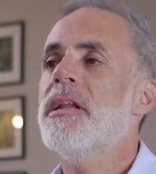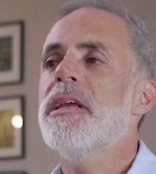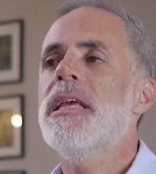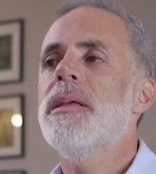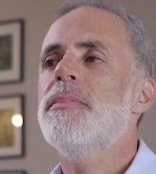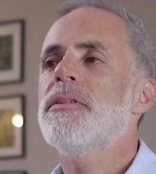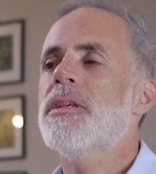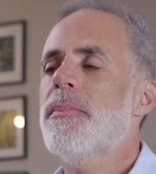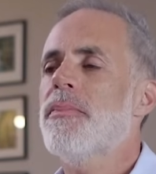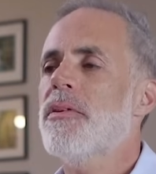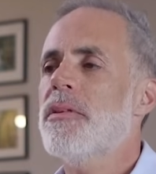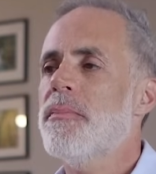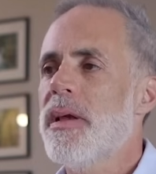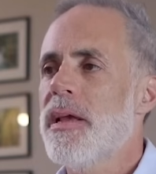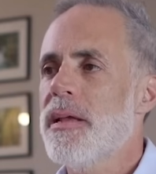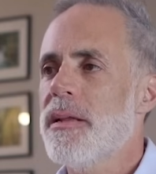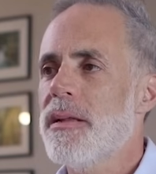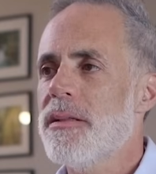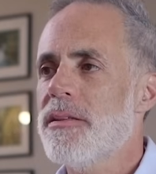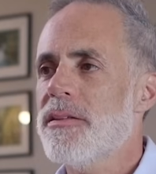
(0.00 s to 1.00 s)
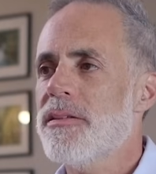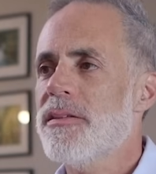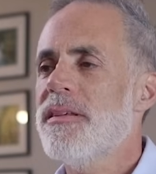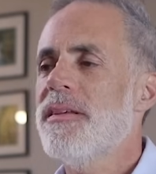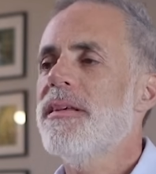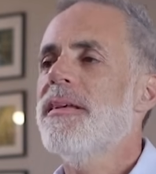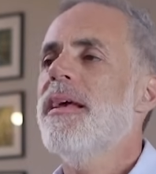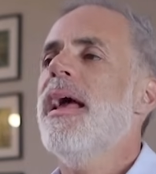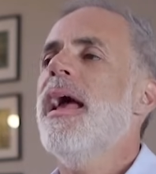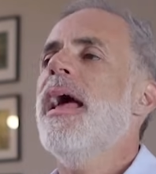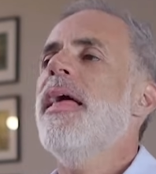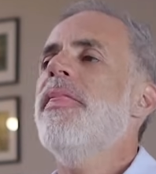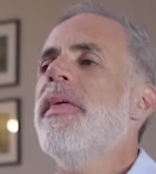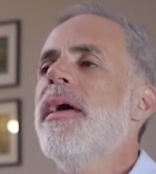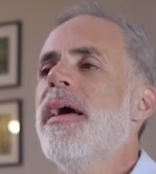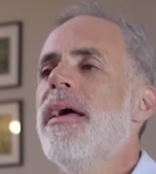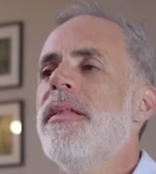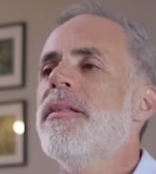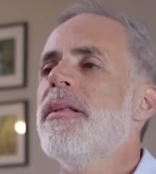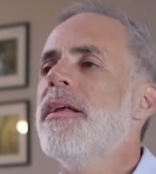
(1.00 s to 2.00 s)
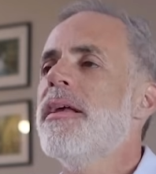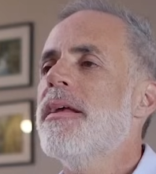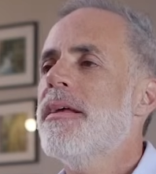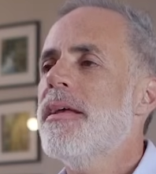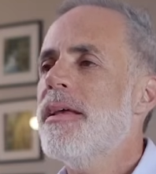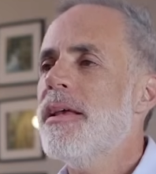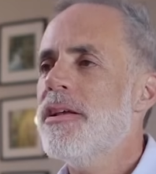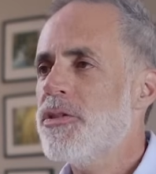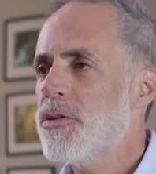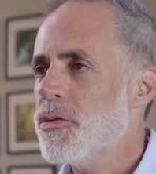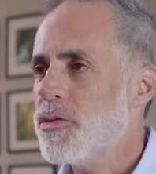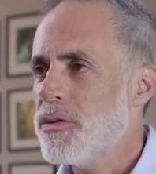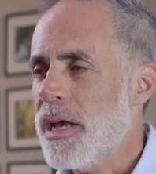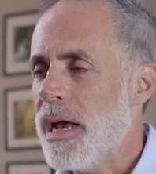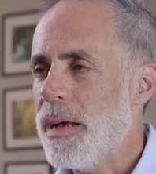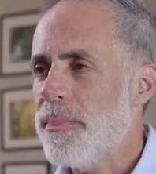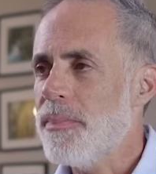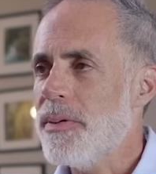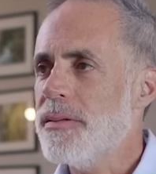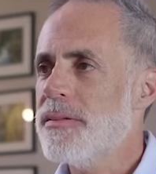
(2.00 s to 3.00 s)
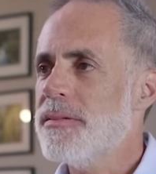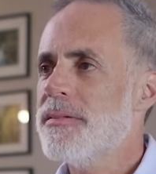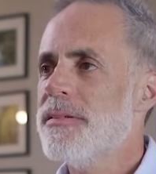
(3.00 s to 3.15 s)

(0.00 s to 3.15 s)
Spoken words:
keeps up with maintenance. And then issues happen.